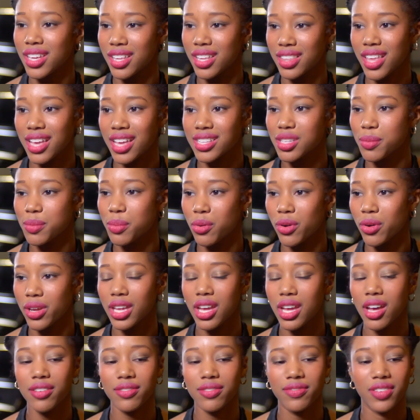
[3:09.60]
and that's the
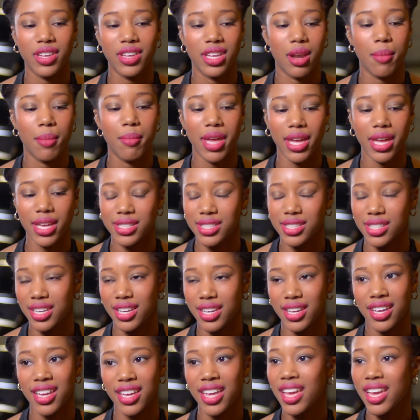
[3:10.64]
point of an
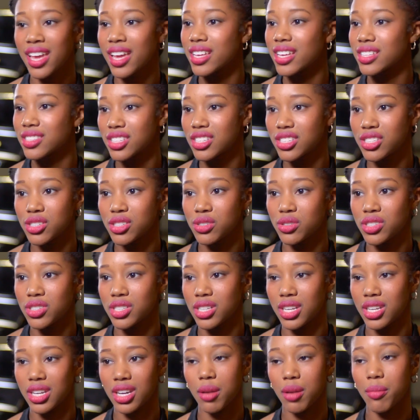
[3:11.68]
amazing
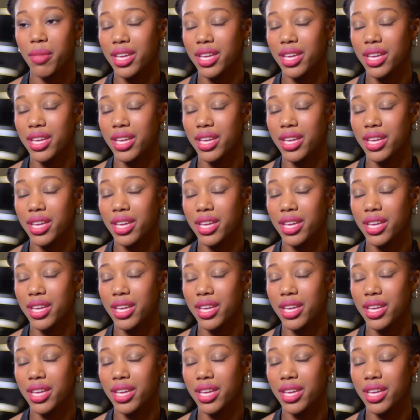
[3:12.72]
institution, an